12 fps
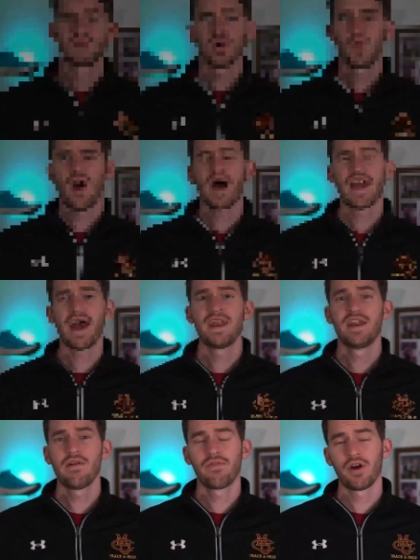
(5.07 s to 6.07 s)
So I had
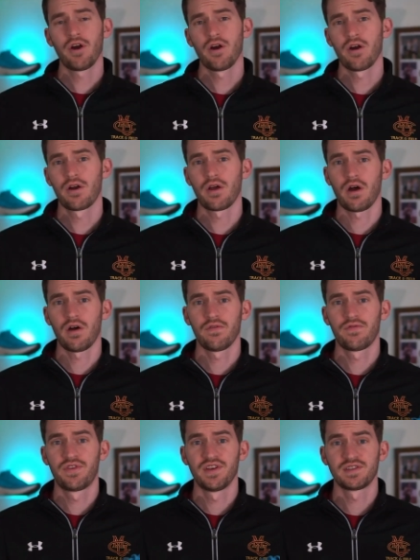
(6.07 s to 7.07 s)
never heard
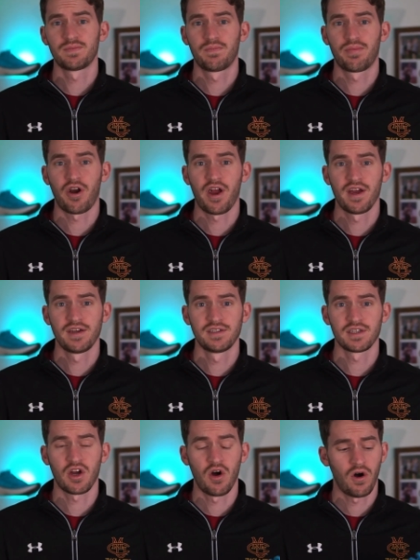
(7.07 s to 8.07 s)
of this
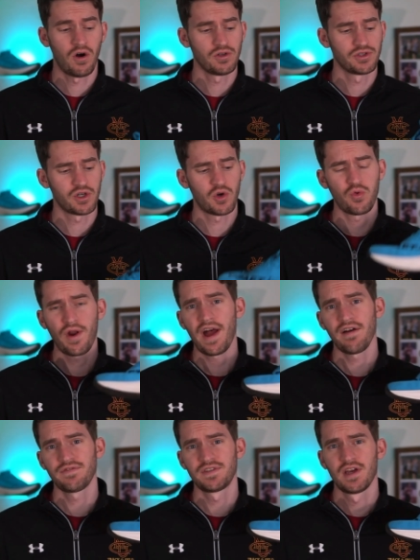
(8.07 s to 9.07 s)
brand called
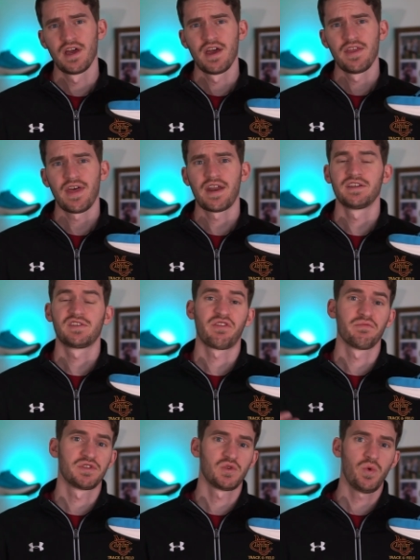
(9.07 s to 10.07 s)
Craft, that is
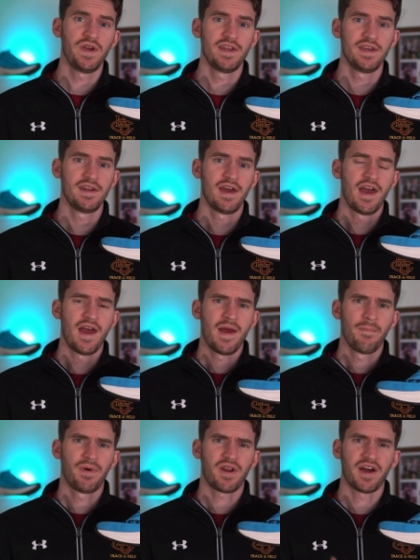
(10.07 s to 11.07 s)
from Sweden,
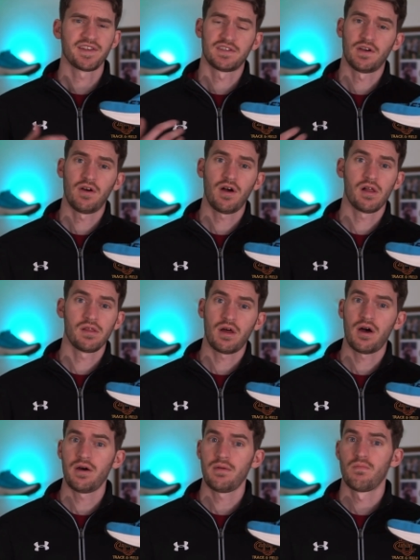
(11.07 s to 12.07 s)
but I saw a
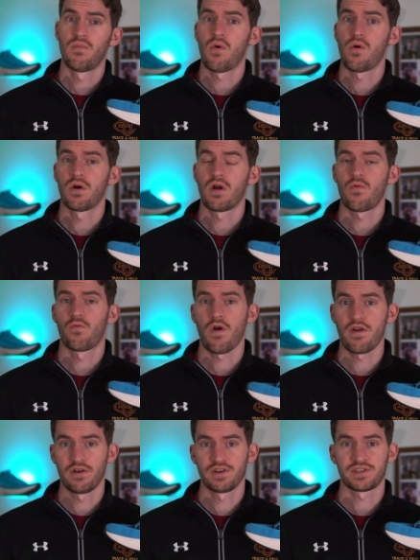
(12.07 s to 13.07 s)
lot more
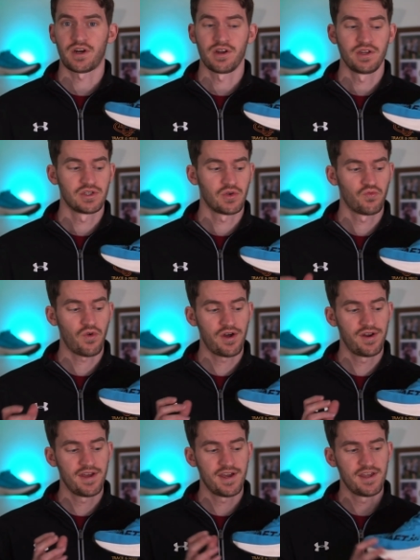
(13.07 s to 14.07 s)
runners starting to
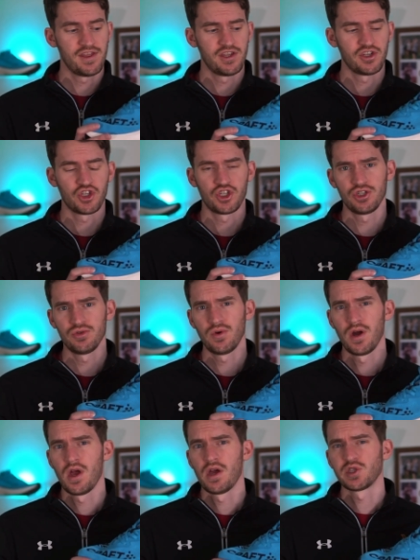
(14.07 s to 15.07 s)
run in this
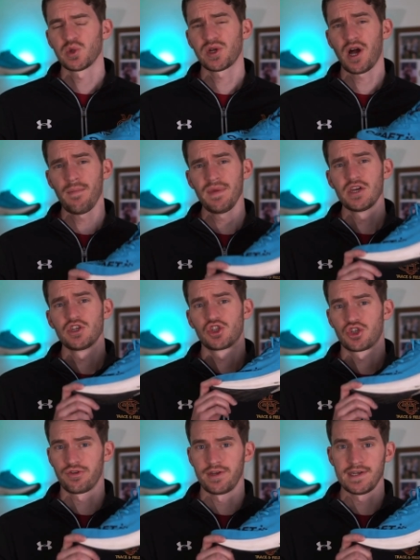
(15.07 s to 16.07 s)
shoe, so it got me
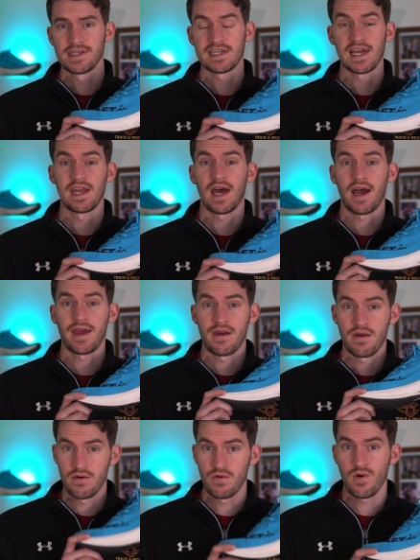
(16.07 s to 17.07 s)
intrigued and I
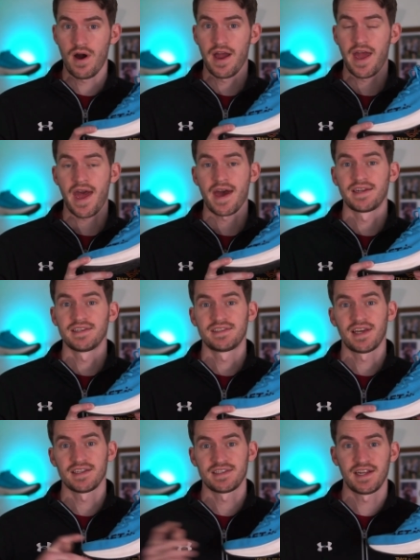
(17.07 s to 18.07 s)
knew I had to
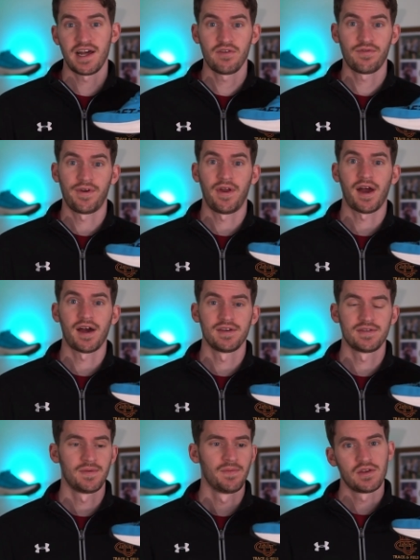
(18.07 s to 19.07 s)
test it out for you
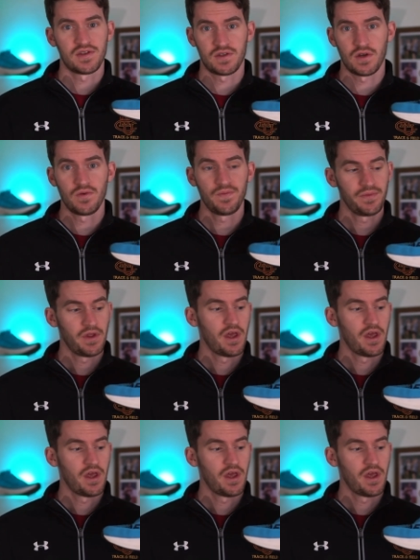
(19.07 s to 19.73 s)
guys. So